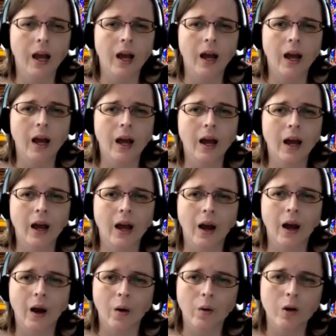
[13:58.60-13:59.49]

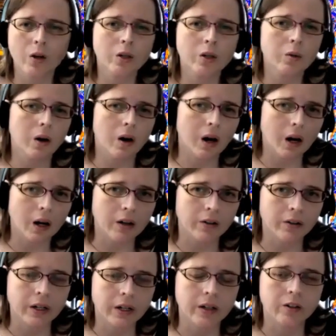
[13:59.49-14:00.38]
How are you
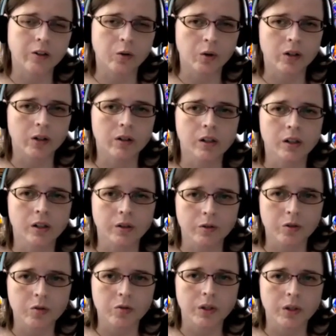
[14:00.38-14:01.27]
honoring your
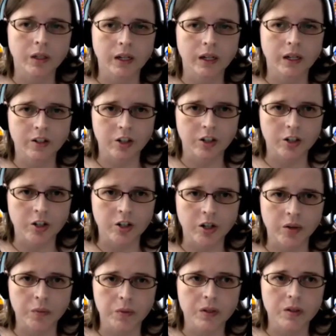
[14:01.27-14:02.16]
close
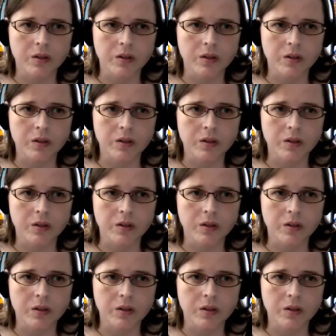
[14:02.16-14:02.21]
relationships?